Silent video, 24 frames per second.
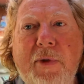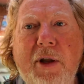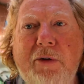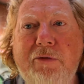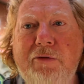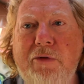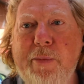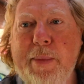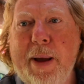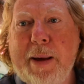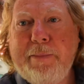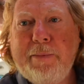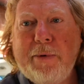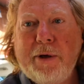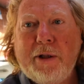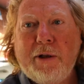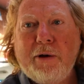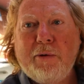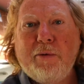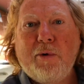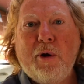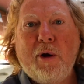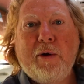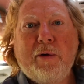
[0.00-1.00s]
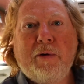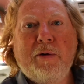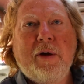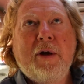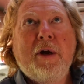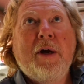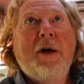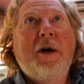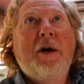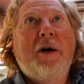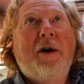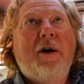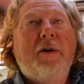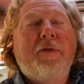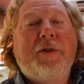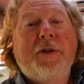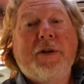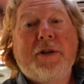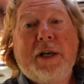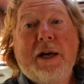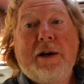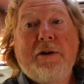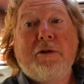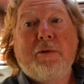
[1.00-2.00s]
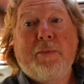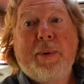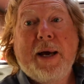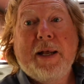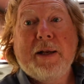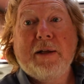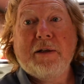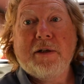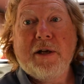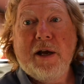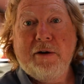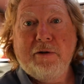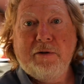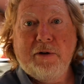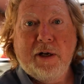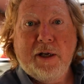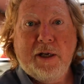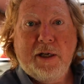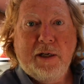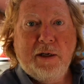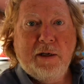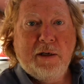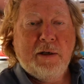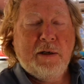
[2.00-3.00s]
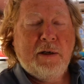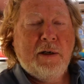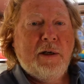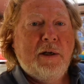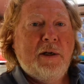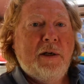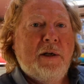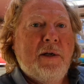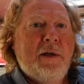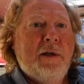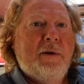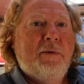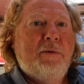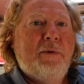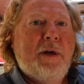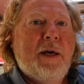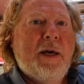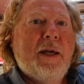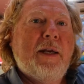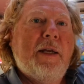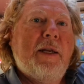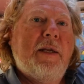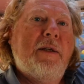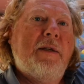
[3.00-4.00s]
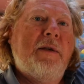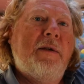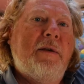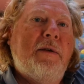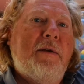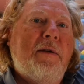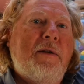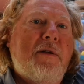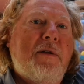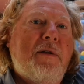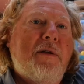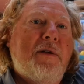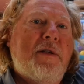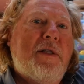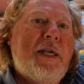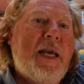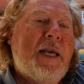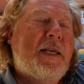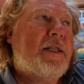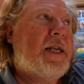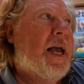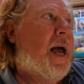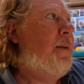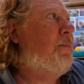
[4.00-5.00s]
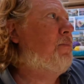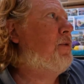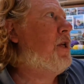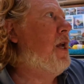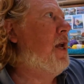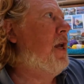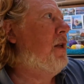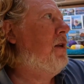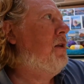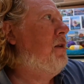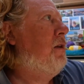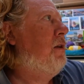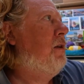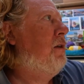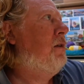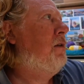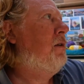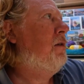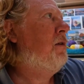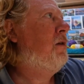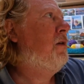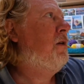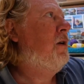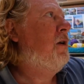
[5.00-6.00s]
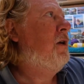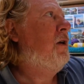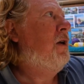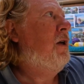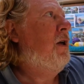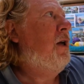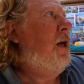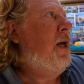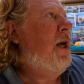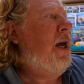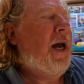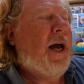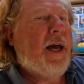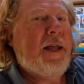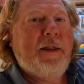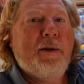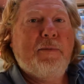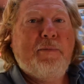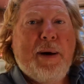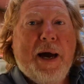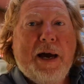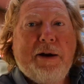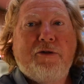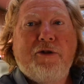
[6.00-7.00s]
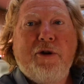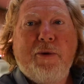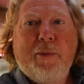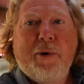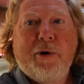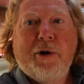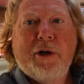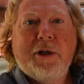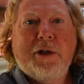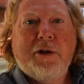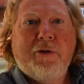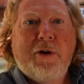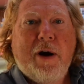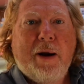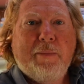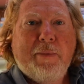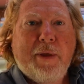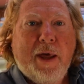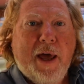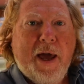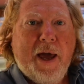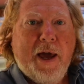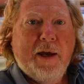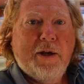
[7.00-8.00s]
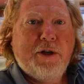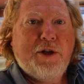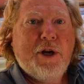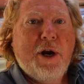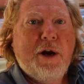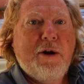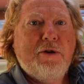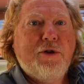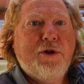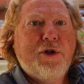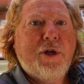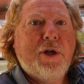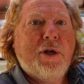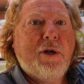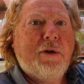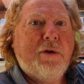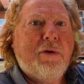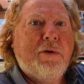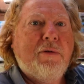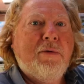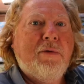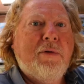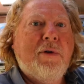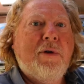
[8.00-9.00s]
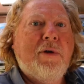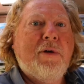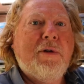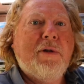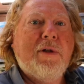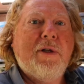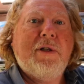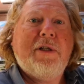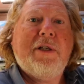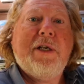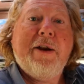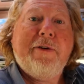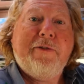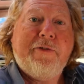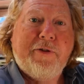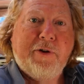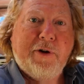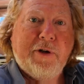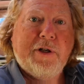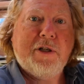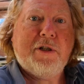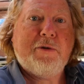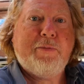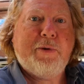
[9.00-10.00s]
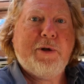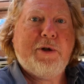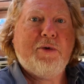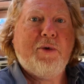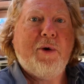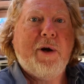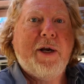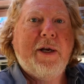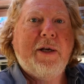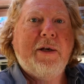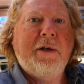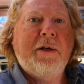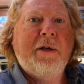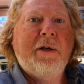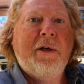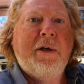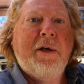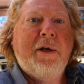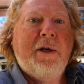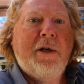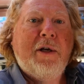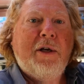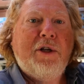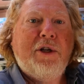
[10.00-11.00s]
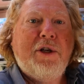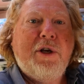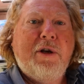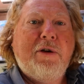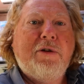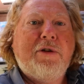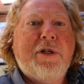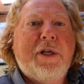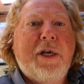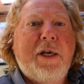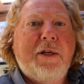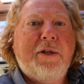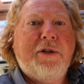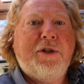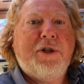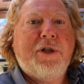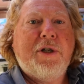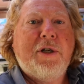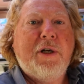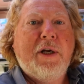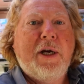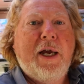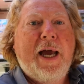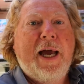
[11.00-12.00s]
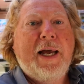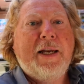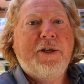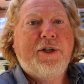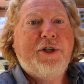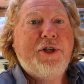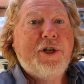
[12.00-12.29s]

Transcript: remember that we off the solar panels only we're getting 6 amps in and the battery monitor up there shows you the difference between usage and